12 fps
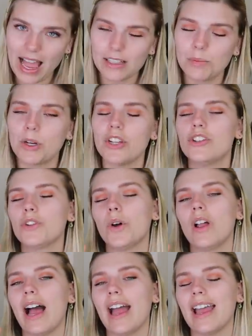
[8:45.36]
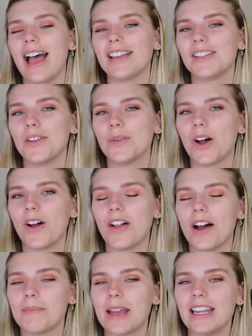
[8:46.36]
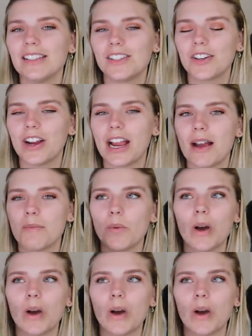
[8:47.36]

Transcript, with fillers: As per usual, I asked you all on my Instagram